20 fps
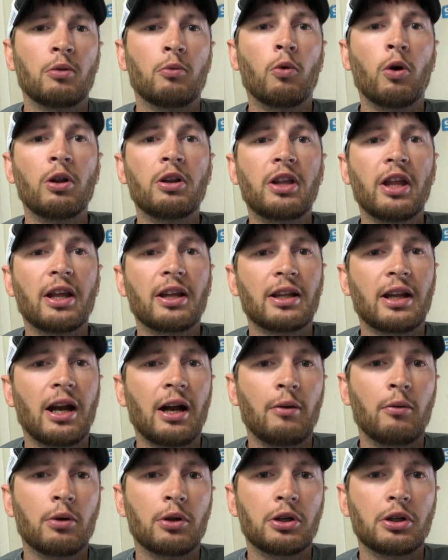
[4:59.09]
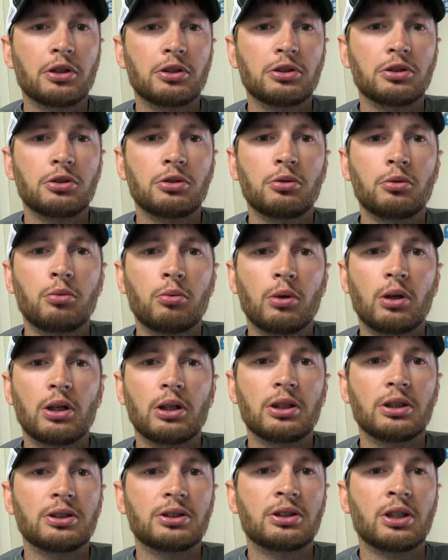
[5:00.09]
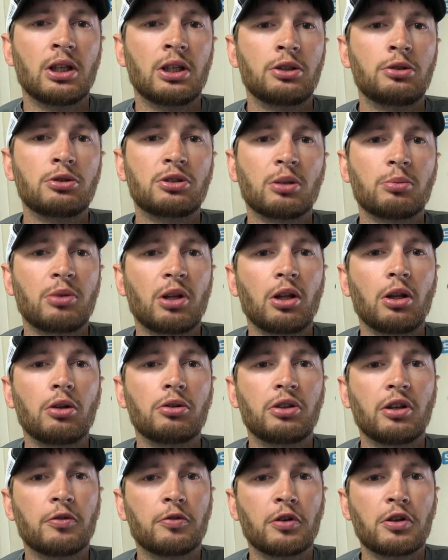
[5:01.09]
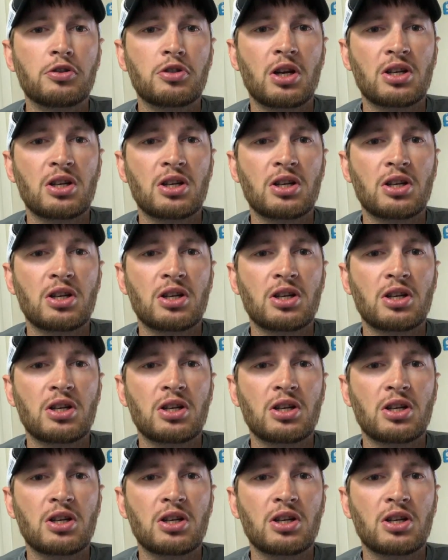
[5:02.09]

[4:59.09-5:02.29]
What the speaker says: the one thing that I wanted to do was do something a little different,